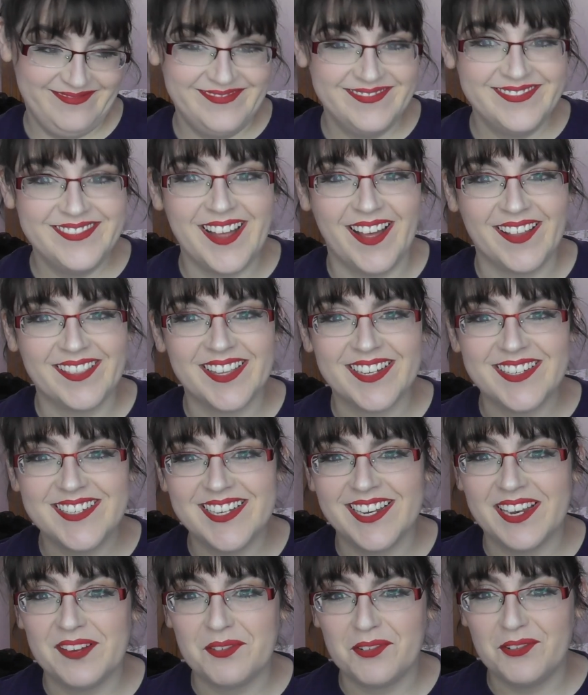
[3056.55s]
Not that
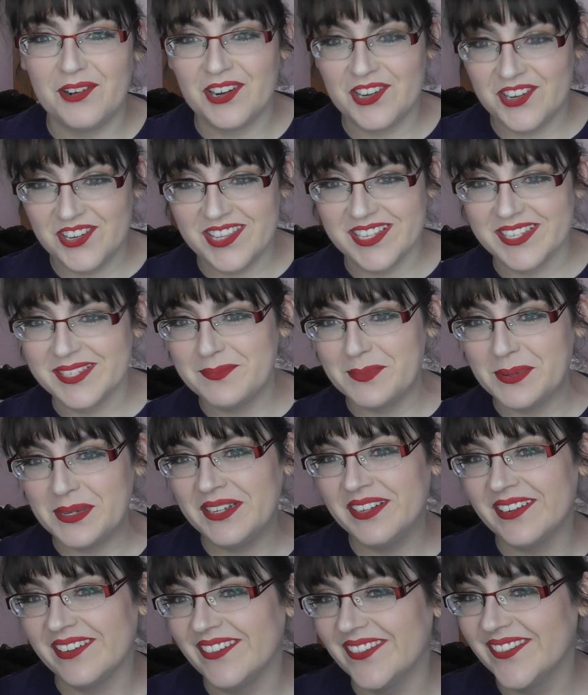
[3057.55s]
she'll ever watch this, but
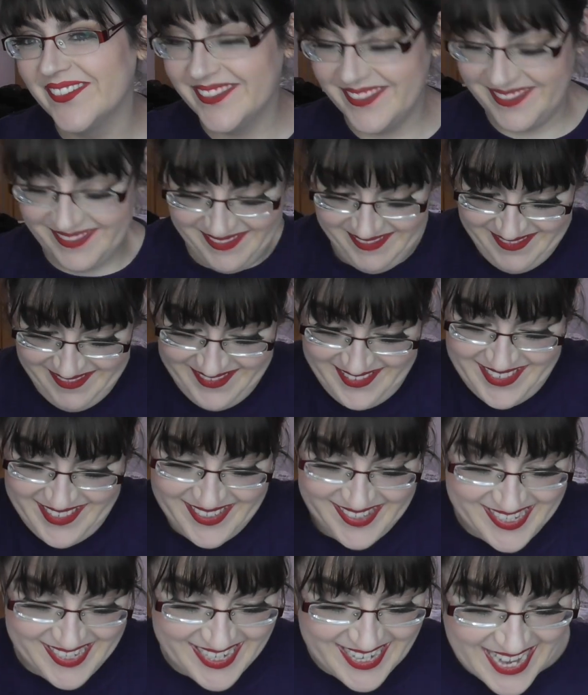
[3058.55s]
you know,
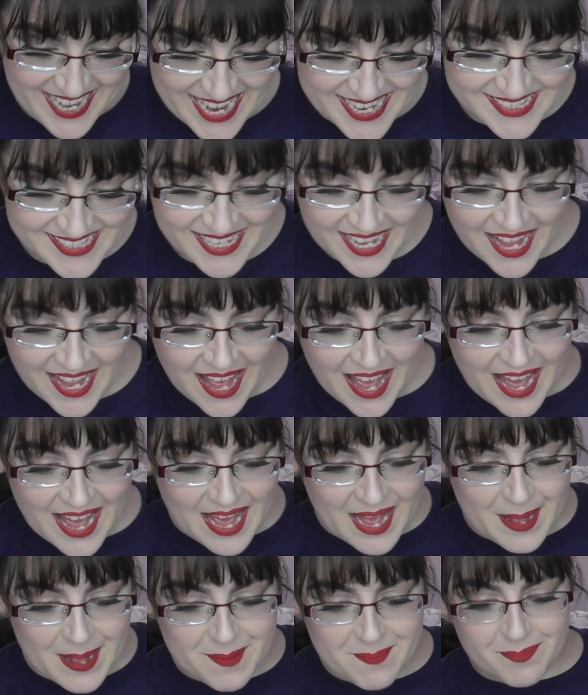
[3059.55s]
just in case.
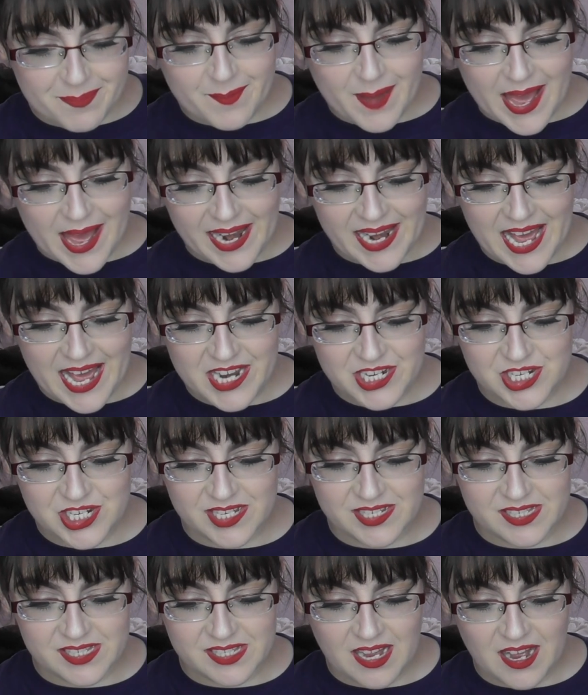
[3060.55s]
Matte
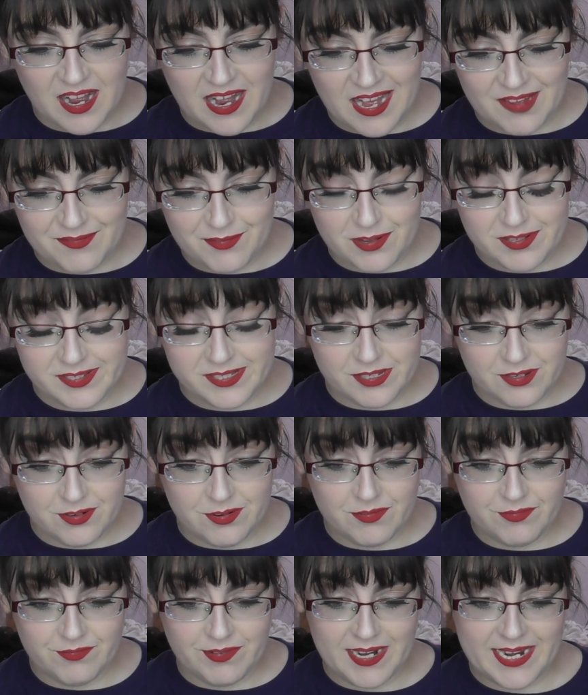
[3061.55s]
Lashes have
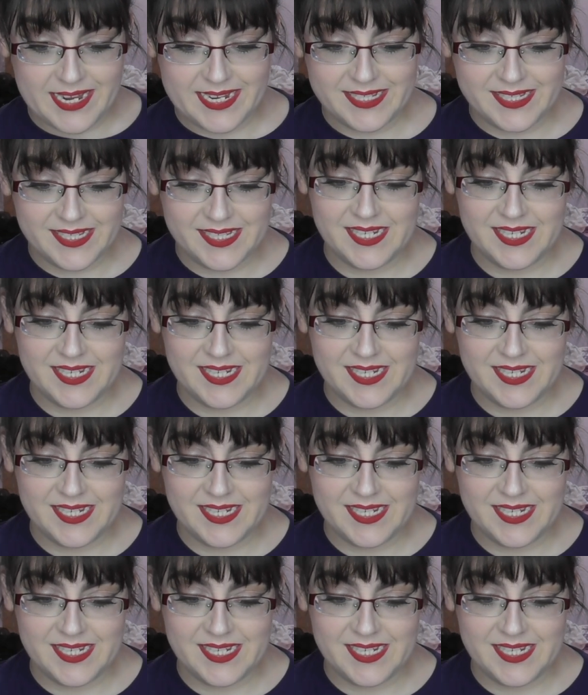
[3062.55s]
also released